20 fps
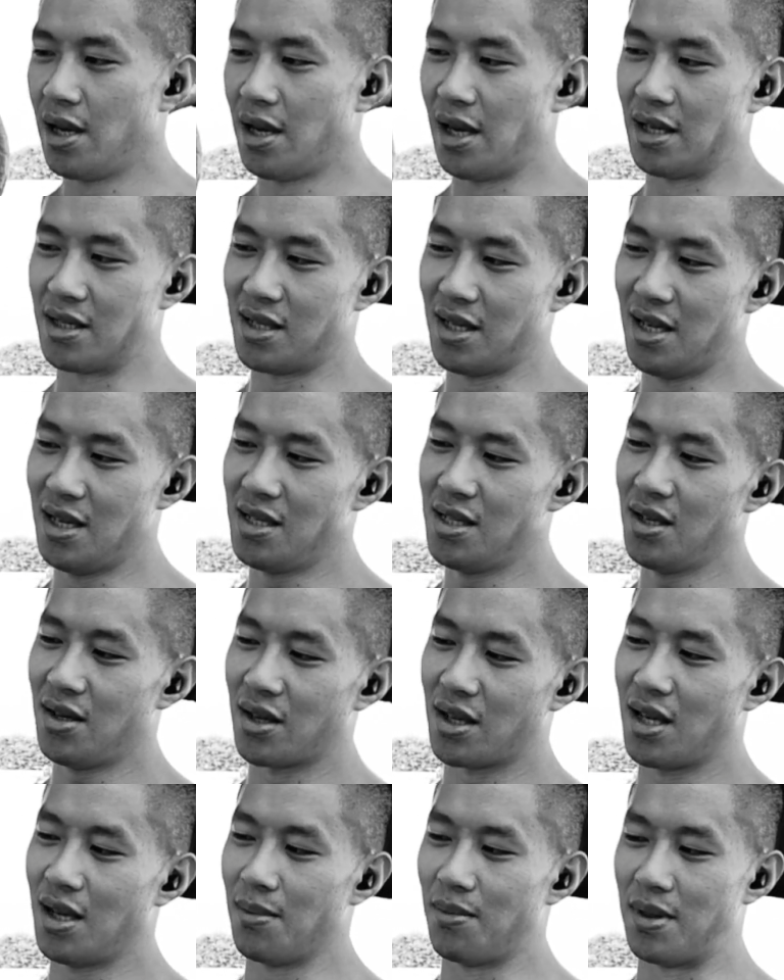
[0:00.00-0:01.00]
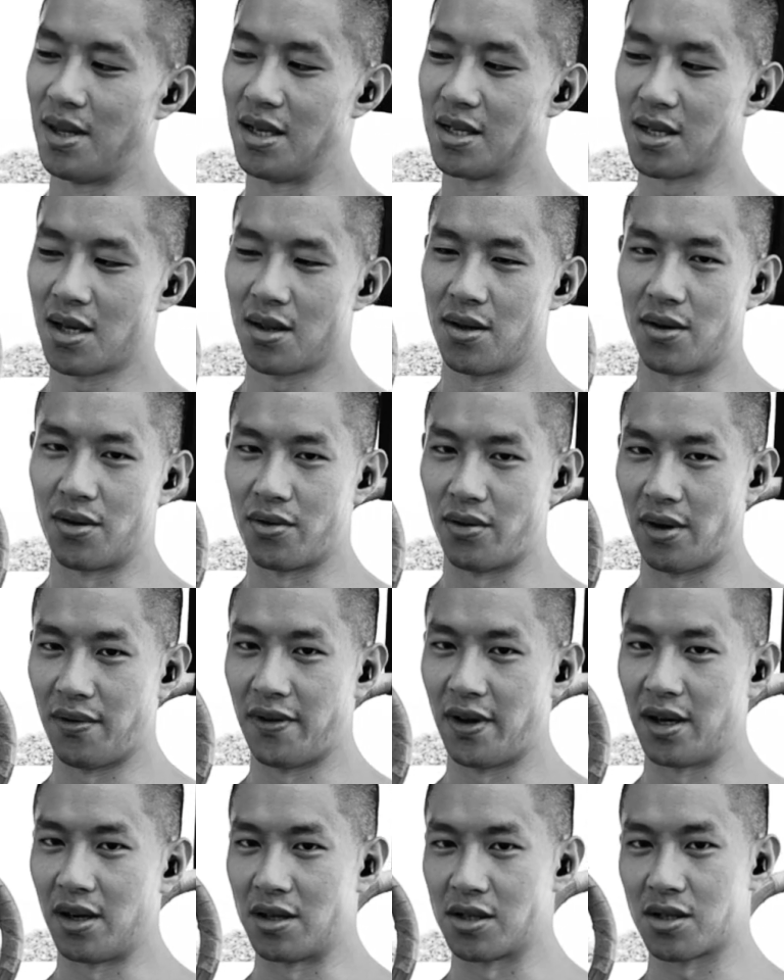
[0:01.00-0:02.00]
It's easy to keep these other three
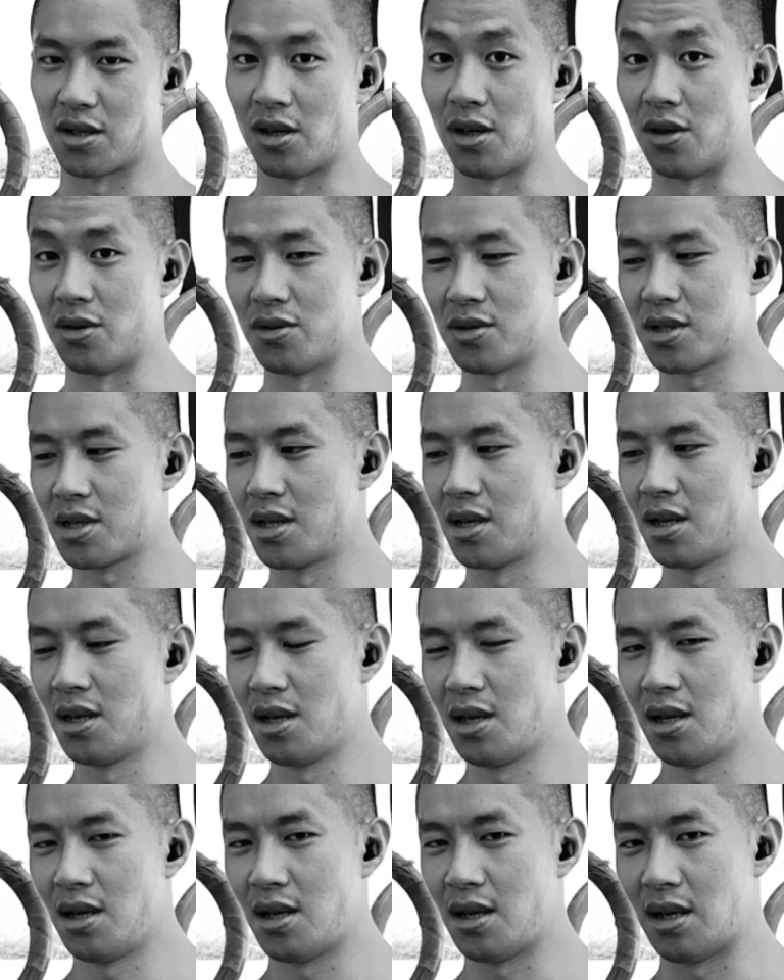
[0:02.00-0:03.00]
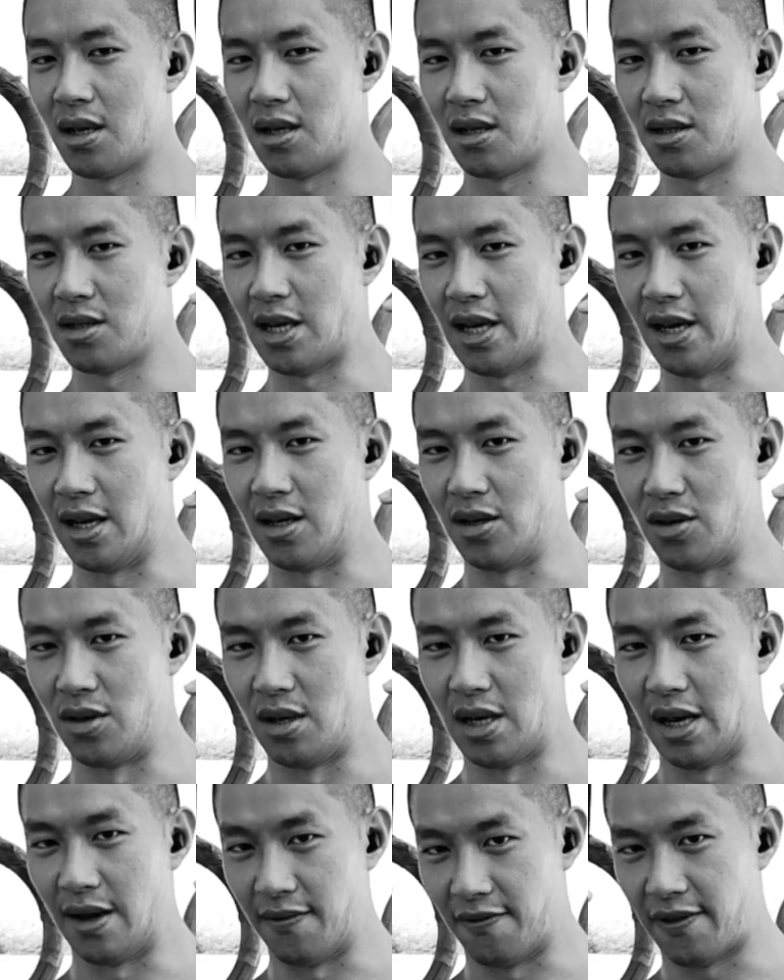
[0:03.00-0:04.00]
fingers closed and
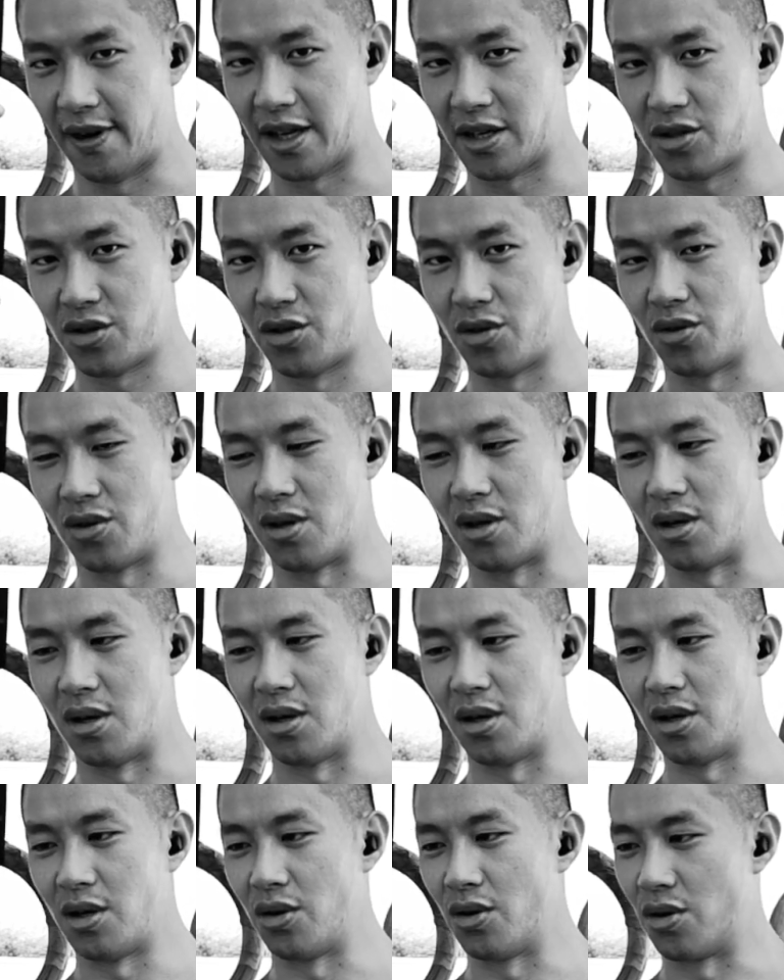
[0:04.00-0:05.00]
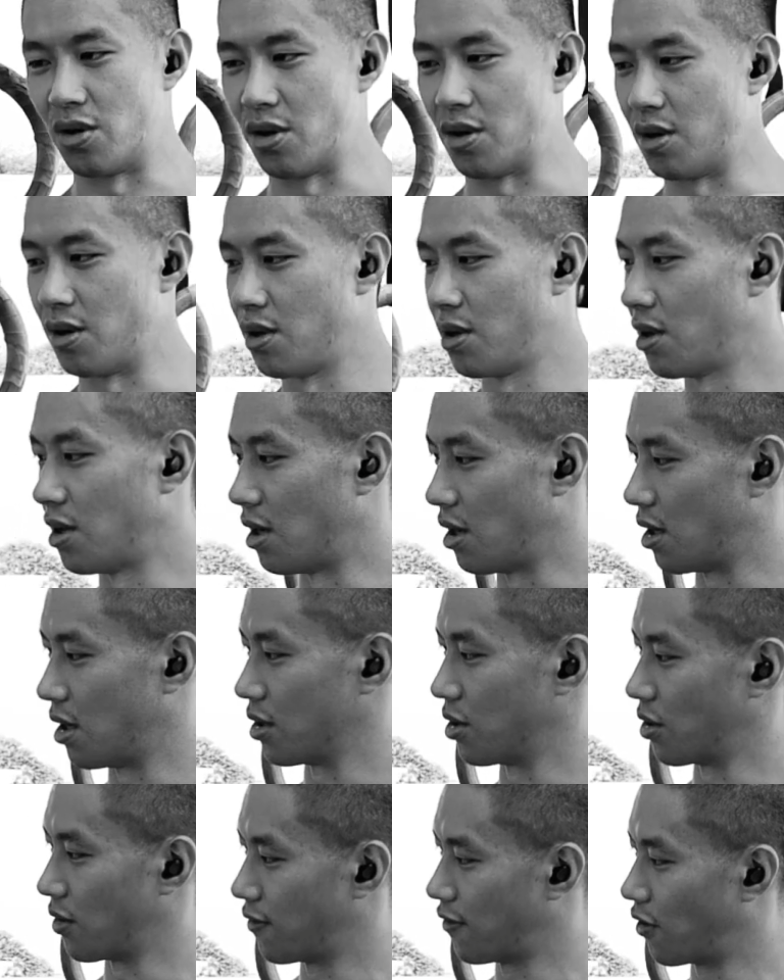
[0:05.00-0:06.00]
flex your
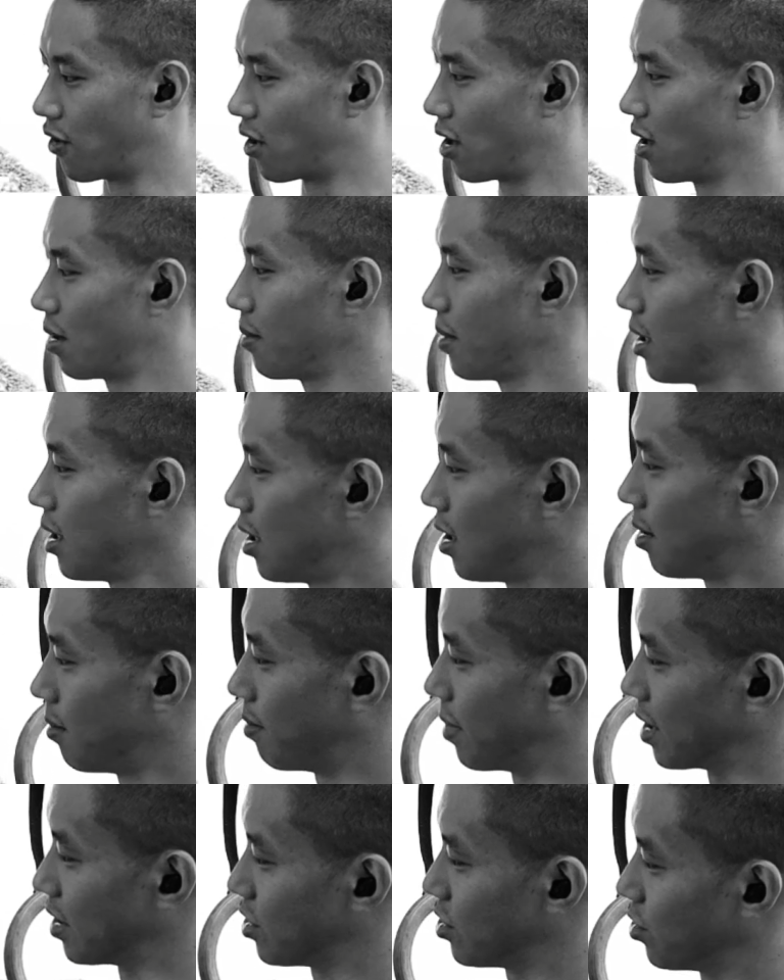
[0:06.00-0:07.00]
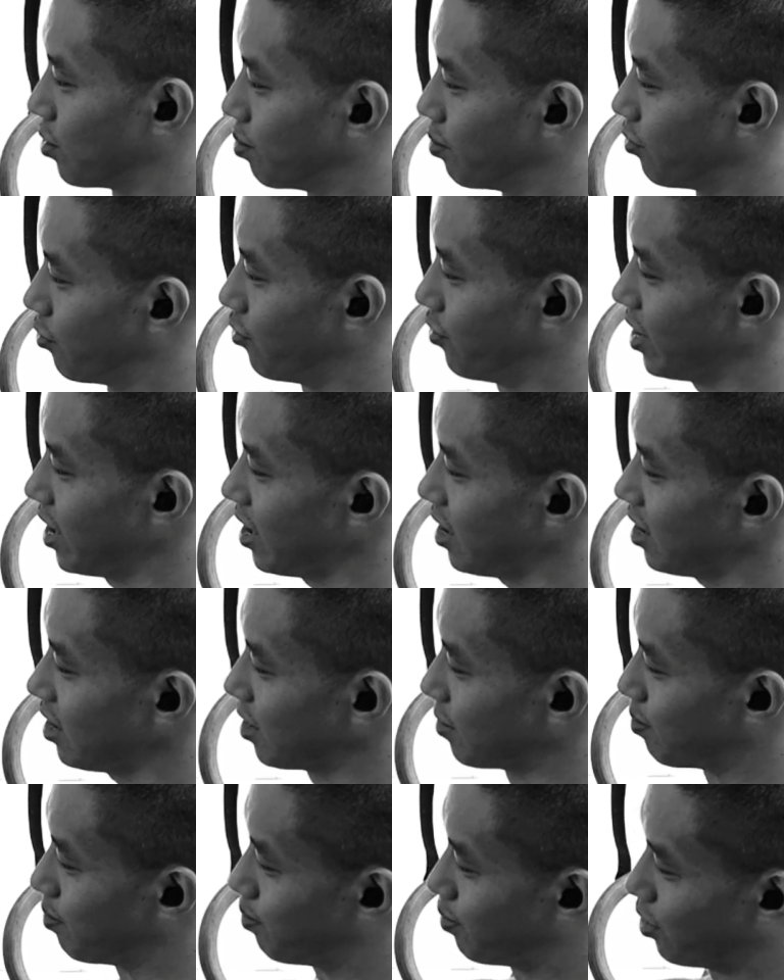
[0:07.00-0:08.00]
forearm, but to
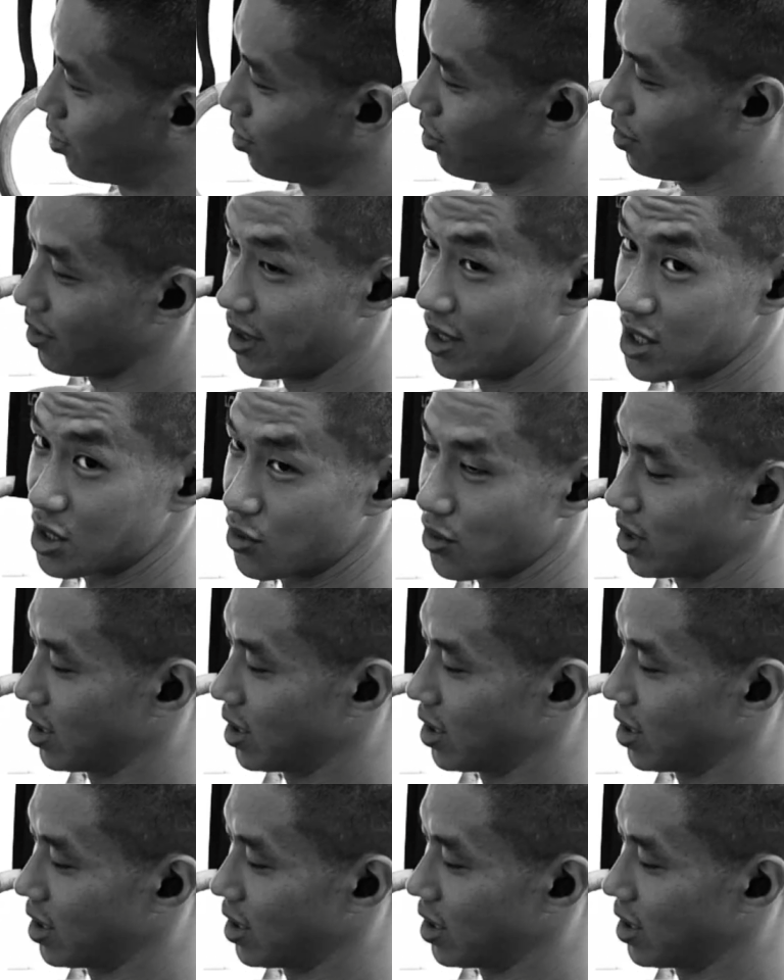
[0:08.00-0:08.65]
really pull this